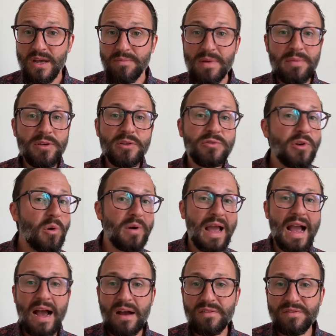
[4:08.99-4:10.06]
maybe you don't
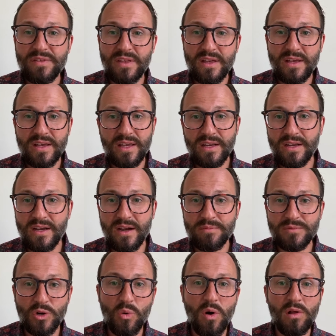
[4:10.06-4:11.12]
have the income
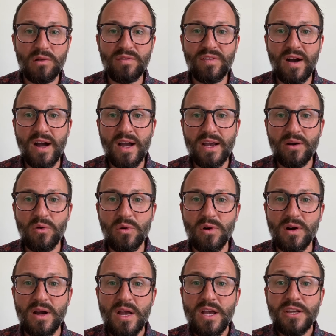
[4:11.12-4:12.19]
to qualify,
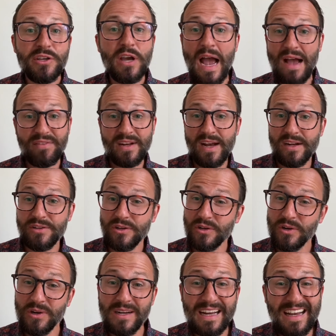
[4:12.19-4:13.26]
or you haven't had your
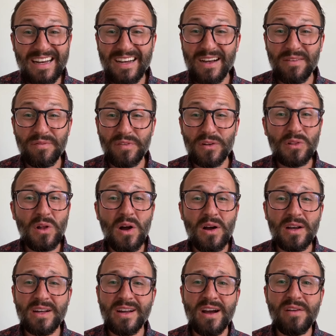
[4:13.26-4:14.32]
current income for
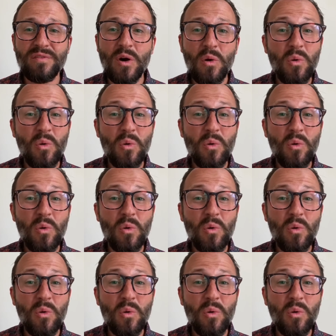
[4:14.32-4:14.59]
long enough,